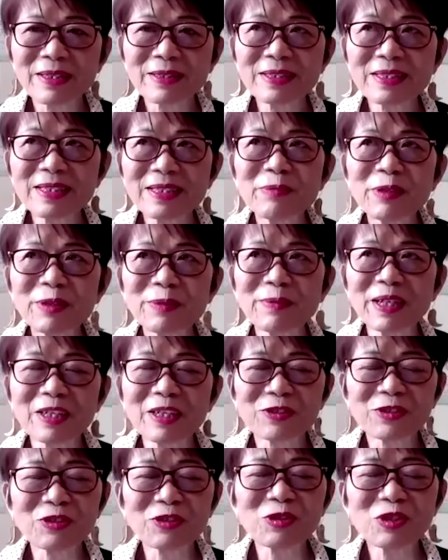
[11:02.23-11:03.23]
some of my
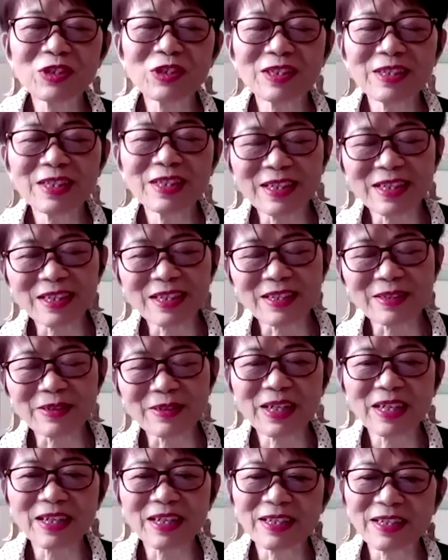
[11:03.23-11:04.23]
constituents
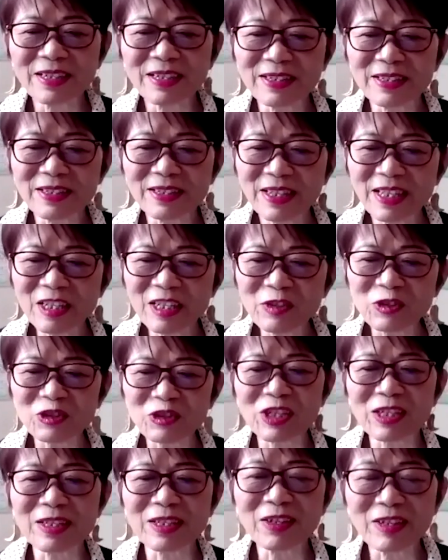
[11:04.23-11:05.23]

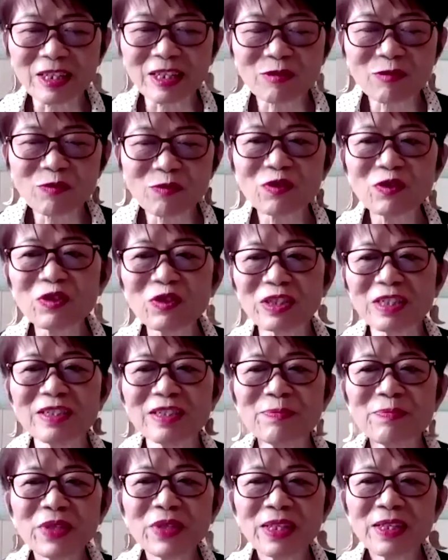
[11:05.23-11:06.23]
English are not as
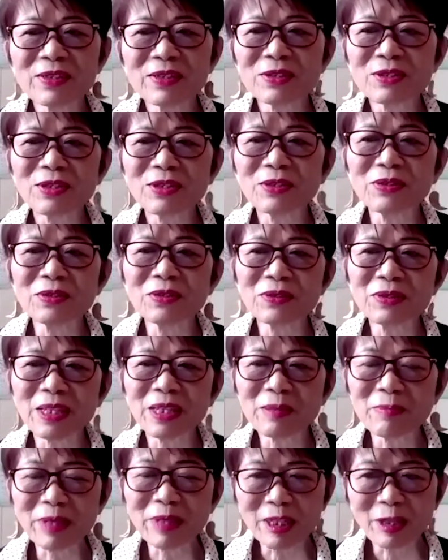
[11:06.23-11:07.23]
fluent, so
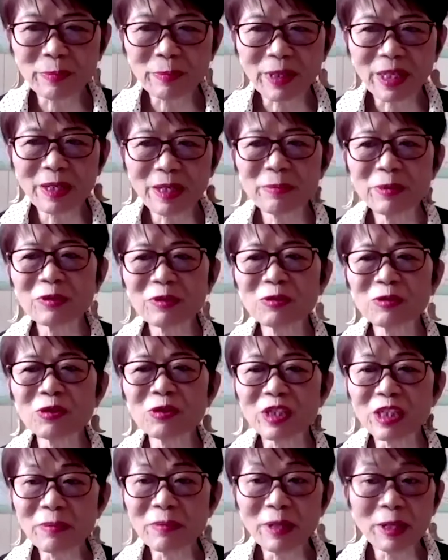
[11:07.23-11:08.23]
they might not be able to
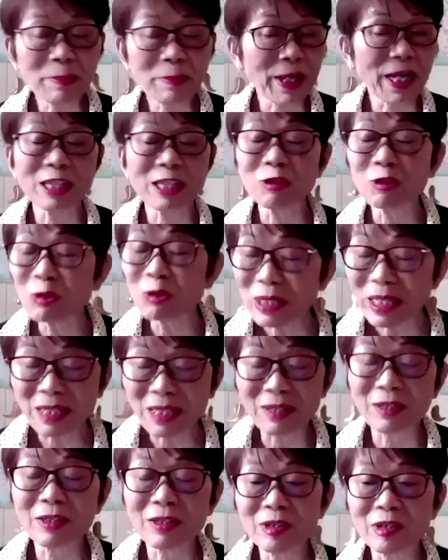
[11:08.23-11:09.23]
email, but I do
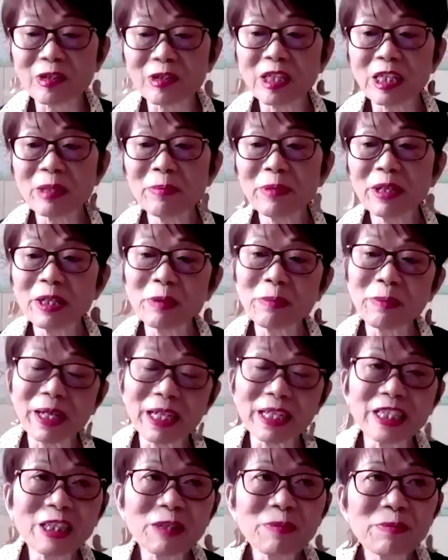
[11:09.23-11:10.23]
get a lot of email.
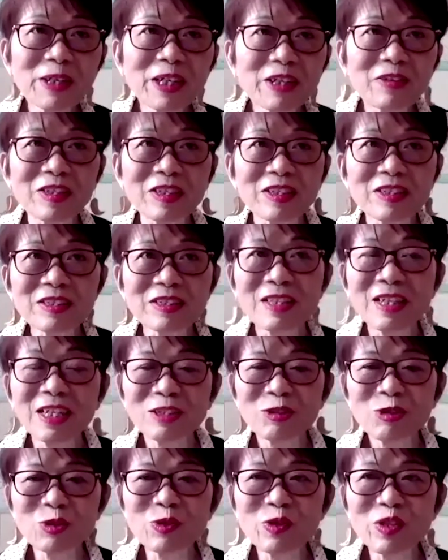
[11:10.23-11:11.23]
My email is
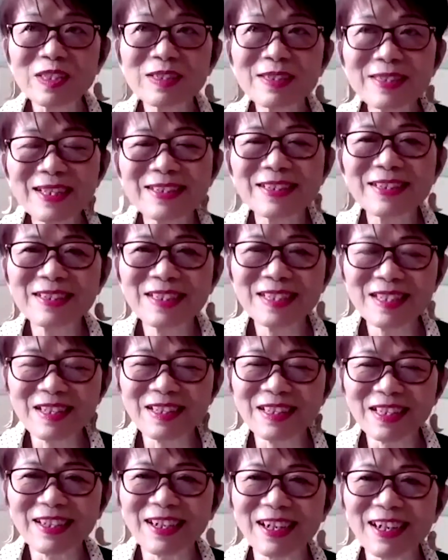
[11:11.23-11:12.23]
Teresa,
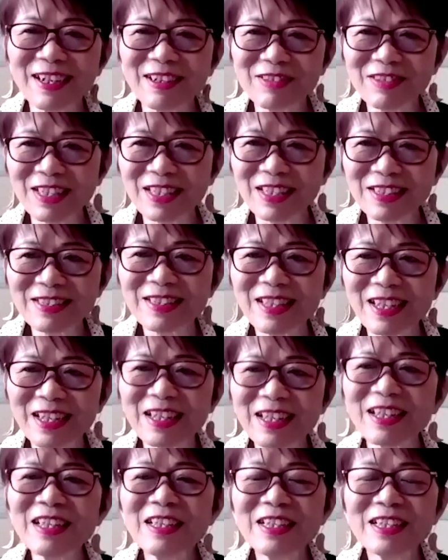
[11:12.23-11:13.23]

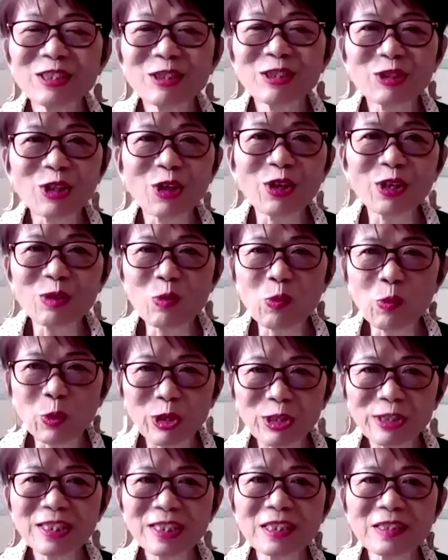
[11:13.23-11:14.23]
T-E-R-E-S-A, dot
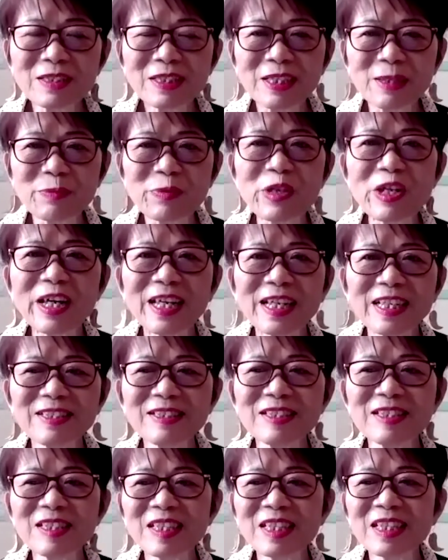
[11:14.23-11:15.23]
Wat,
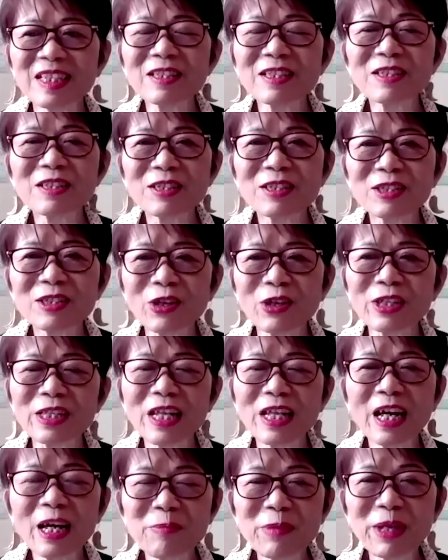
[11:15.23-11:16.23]
W-A-T, dot
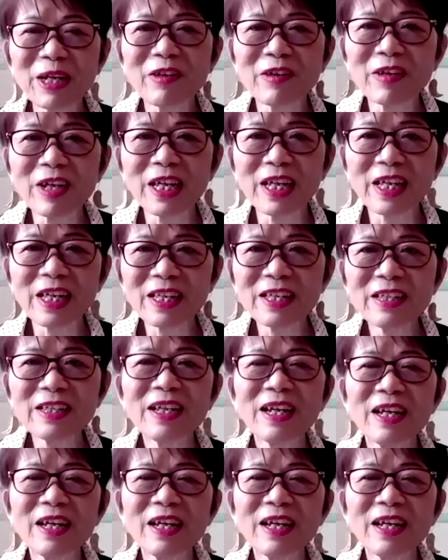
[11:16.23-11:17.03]
M-L-A,